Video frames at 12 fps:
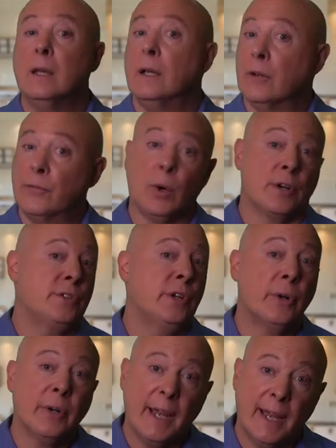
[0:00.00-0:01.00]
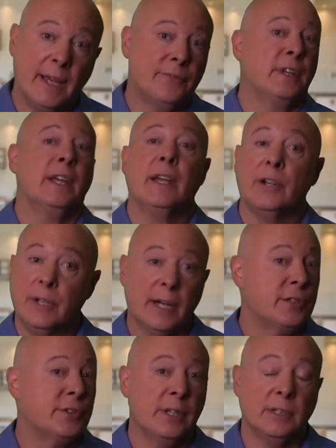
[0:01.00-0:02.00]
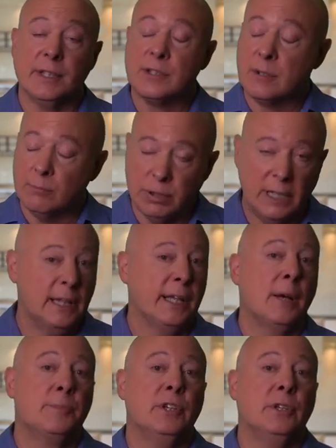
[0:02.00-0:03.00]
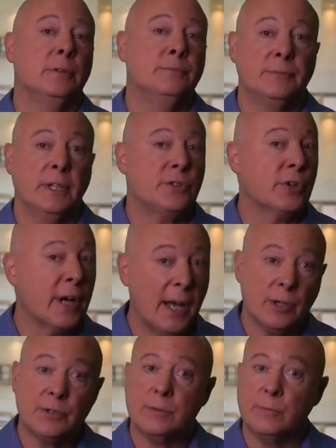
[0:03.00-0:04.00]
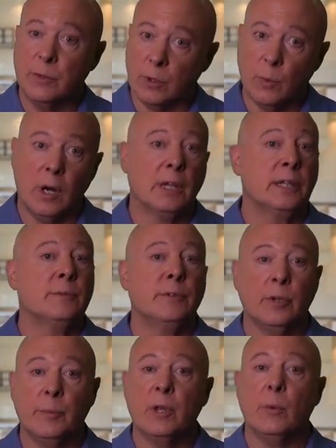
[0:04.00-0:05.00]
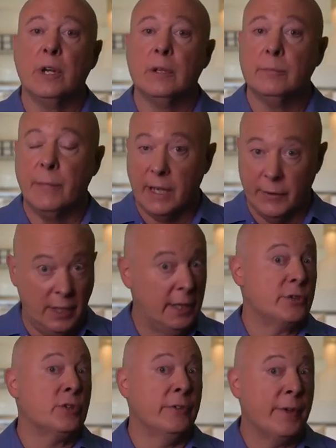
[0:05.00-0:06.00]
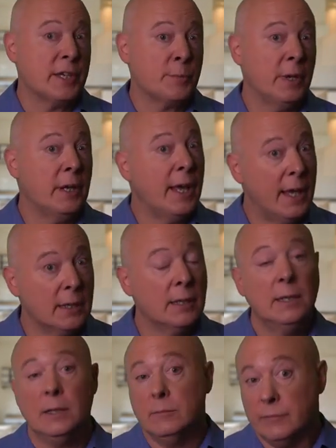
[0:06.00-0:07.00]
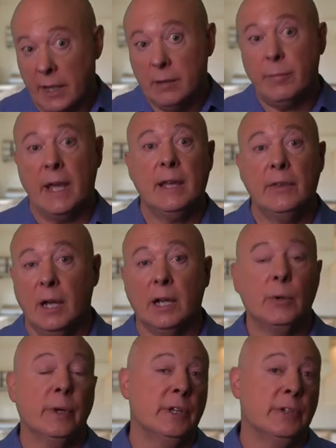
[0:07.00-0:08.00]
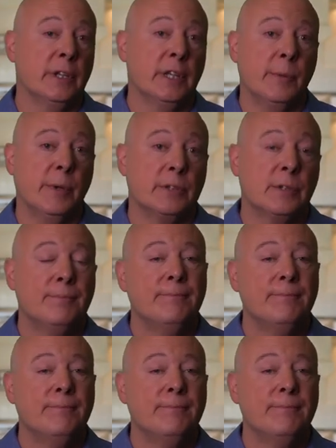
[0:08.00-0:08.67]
of course, you don't have to get your ducts sealed. It's completely up to you. It's your house, your wallet. You'll be the one making the initial investment and then paying the ongoing utility bills.